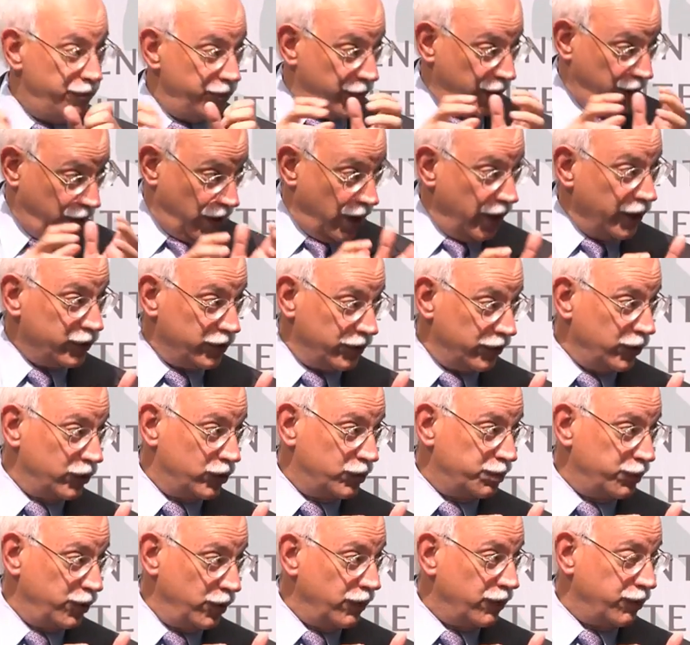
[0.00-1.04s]
because of
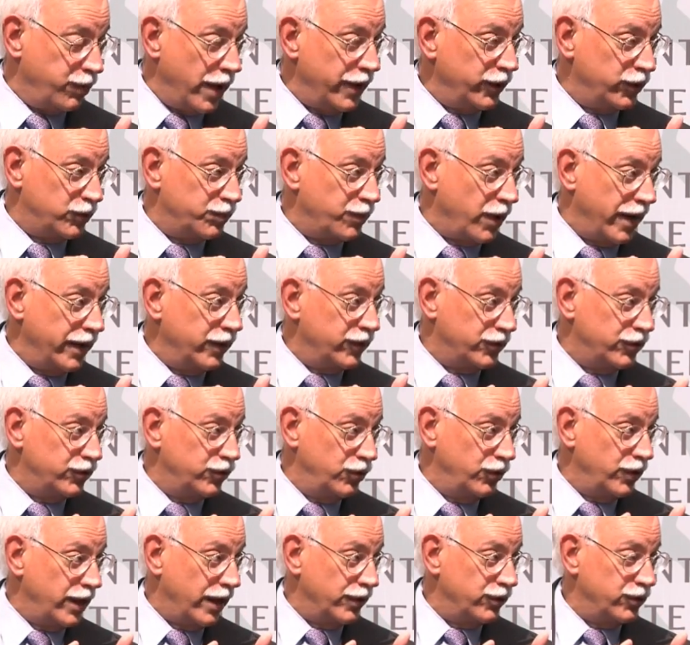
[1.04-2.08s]
the price spikes in
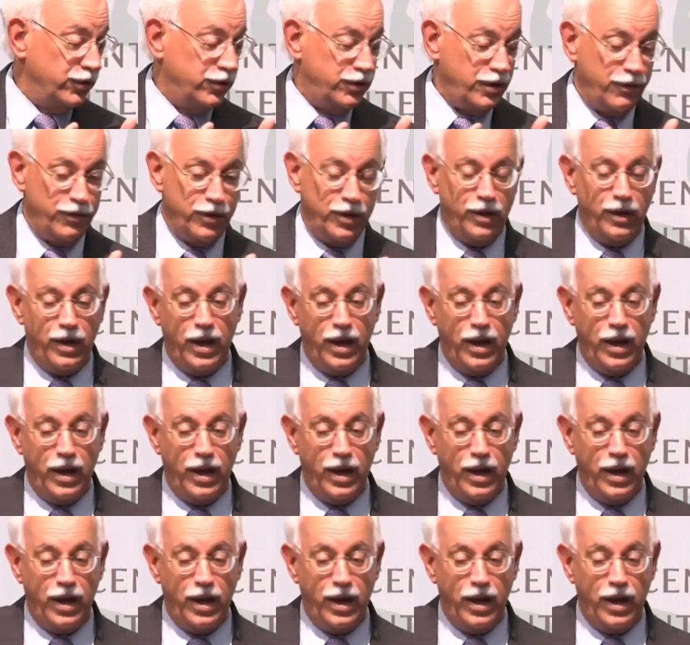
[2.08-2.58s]
2007